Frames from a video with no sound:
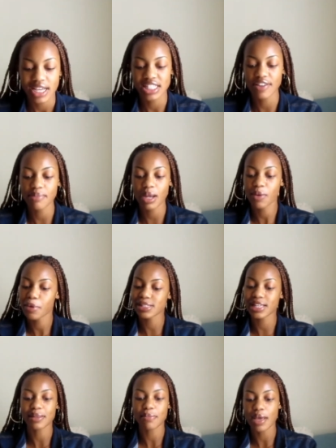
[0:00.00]
because everybody wears
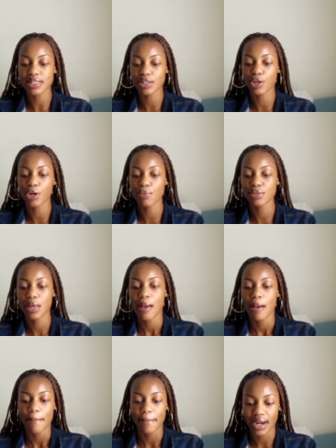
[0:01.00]
like the basic hoops
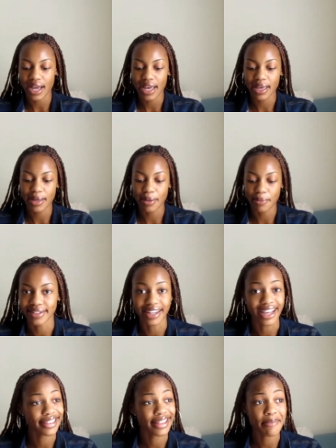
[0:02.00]
but I am
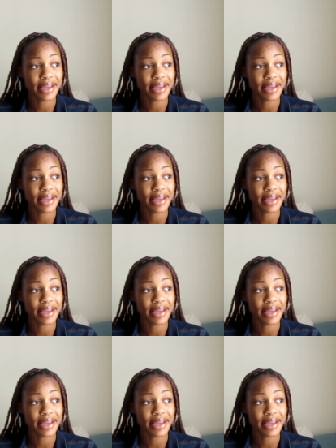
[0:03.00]
not that